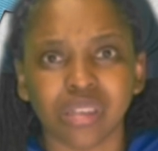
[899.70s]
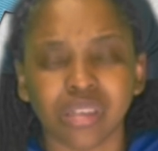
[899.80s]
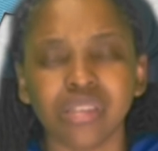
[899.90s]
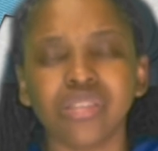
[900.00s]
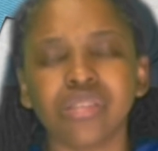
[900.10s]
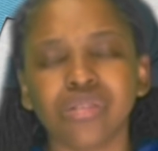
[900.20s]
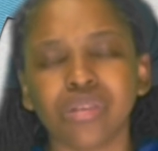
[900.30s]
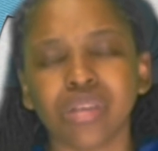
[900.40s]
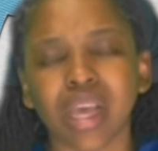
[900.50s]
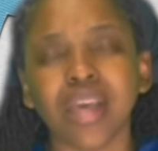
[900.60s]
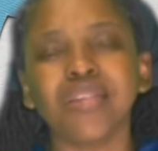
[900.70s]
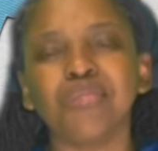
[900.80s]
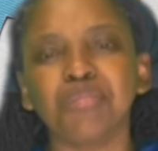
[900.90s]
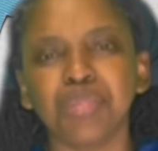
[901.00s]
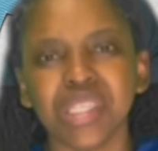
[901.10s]
It
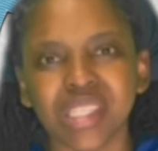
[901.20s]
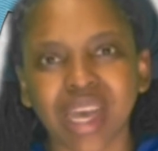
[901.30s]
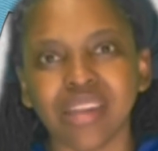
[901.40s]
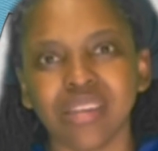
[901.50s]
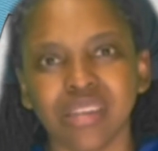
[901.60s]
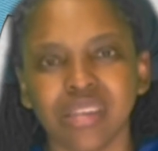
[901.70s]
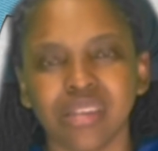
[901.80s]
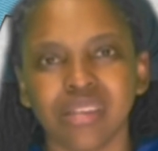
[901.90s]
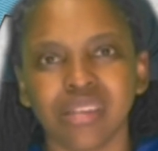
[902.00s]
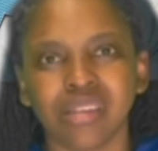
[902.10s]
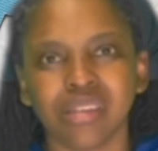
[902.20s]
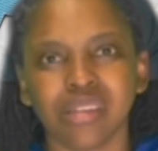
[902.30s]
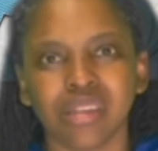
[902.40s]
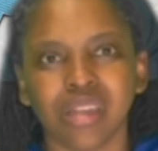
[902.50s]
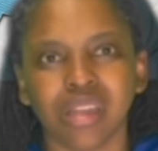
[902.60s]
can be done.
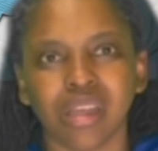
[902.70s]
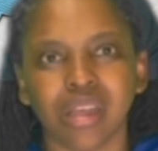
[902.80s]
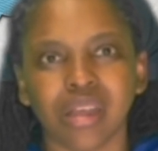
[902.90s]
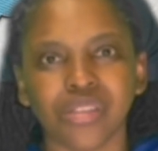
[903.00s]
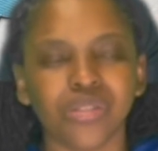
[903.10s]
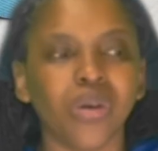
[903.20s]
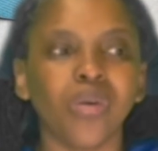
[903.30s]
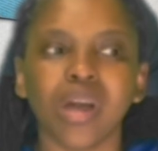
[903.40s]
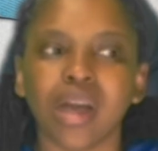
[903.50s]
So